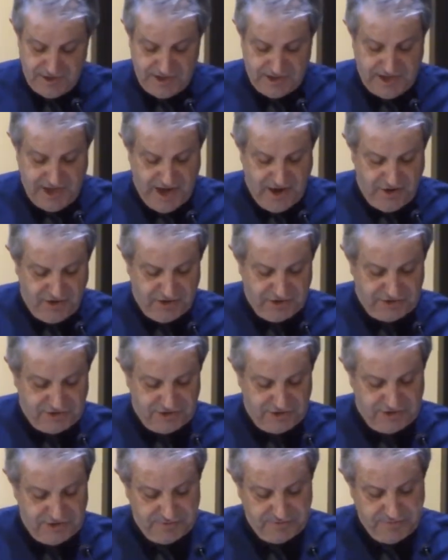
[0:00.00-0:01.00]
the
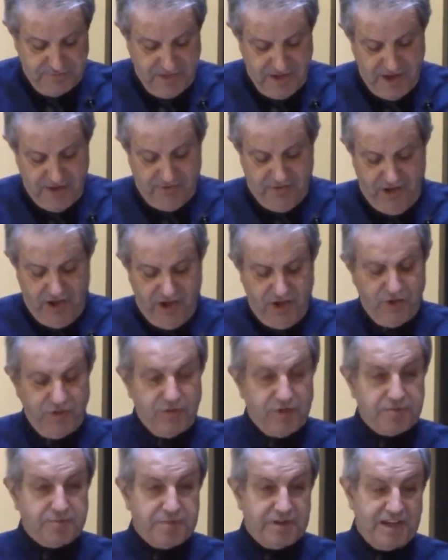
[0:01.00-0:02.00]
guarantor of all
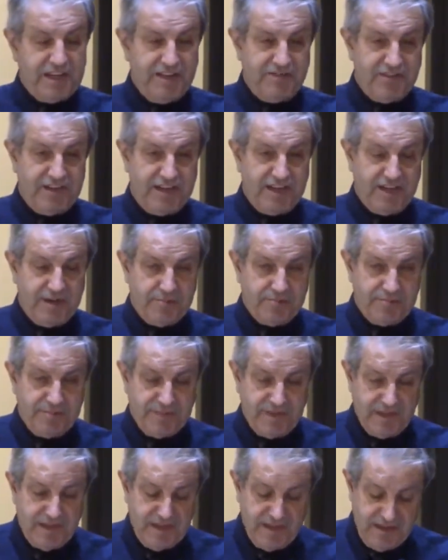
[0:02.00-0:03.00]
who would believe in him,
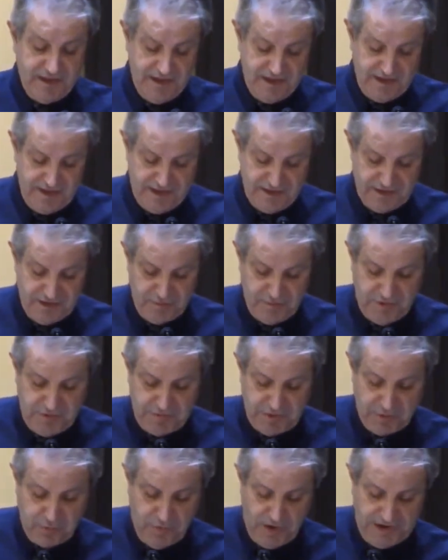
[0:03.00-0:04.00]
that
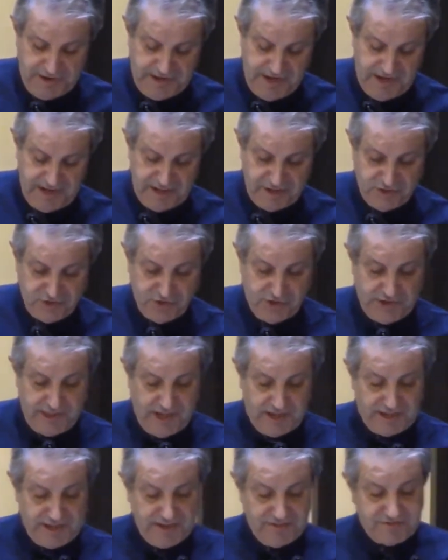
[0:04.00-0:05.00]
we would one day enjoy
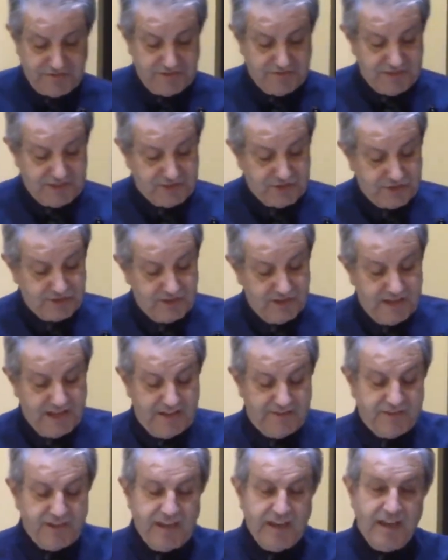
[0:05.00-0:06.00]
that gift of eternal
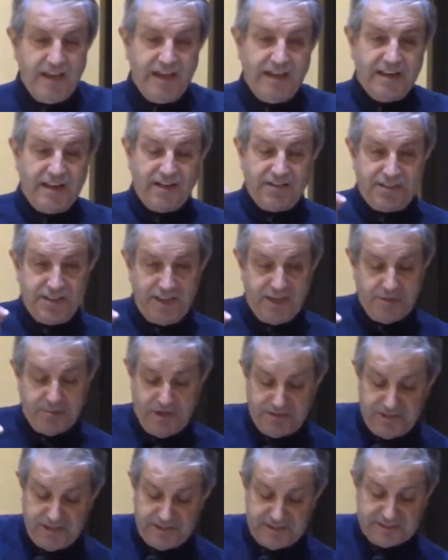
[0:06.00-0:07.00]
life. Now think
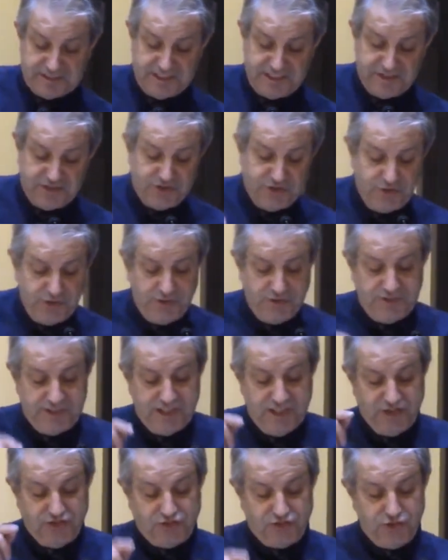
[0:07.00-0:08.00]
about this. The
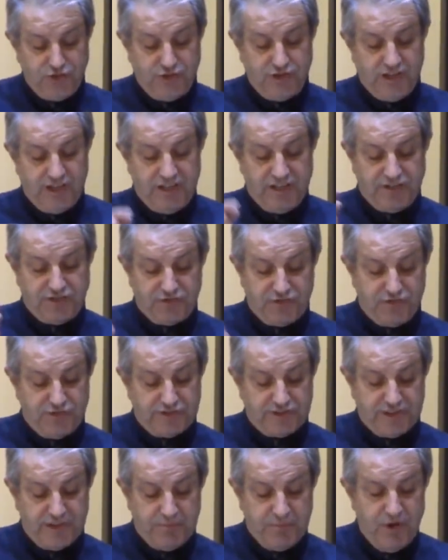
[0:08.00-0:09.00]
Jews in Judah and
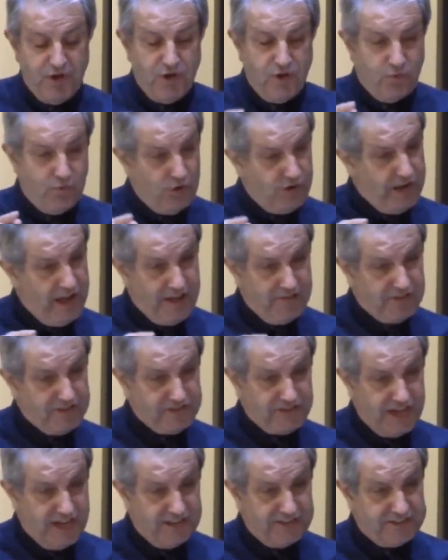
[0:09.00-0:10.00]
Jerusalem would have
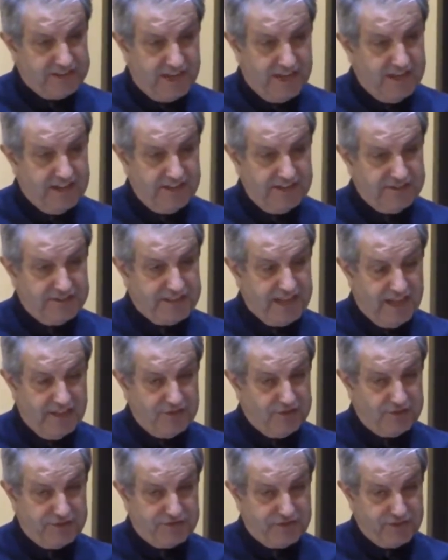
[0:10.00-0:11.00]
a chance to
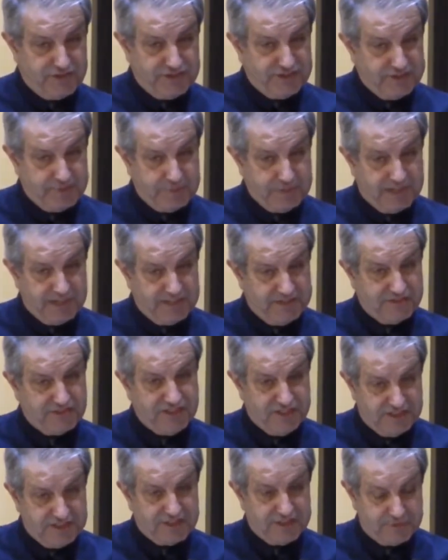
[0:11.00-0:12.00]
understand those verses
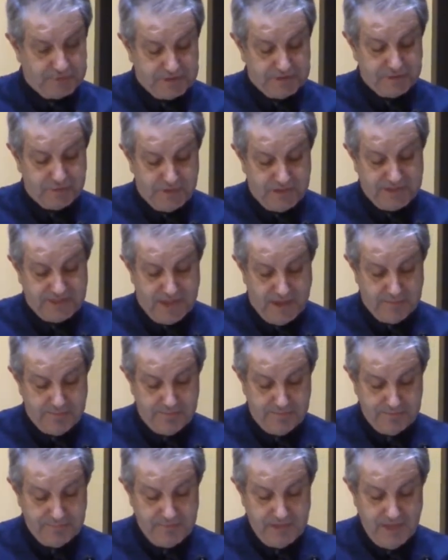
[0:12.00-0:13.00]
because Jesus was with
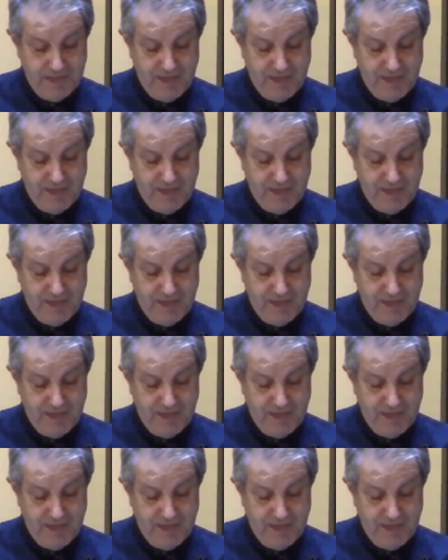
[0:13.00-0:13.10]
them.